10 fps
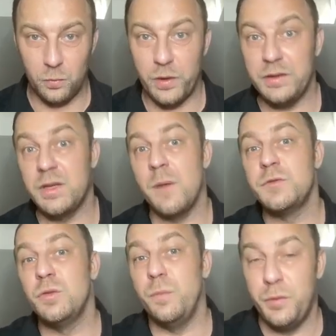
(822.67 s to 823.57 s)
When it
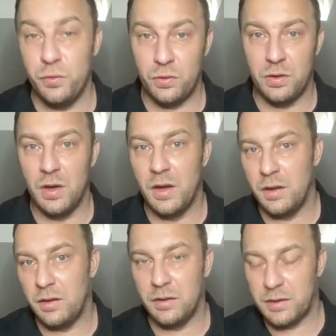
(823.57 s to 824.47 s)
comes to pure
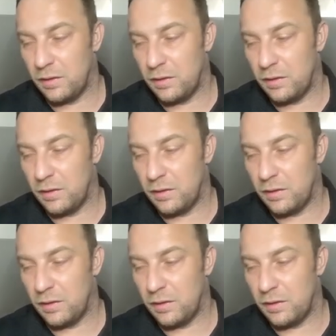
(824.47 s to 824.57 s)
uh,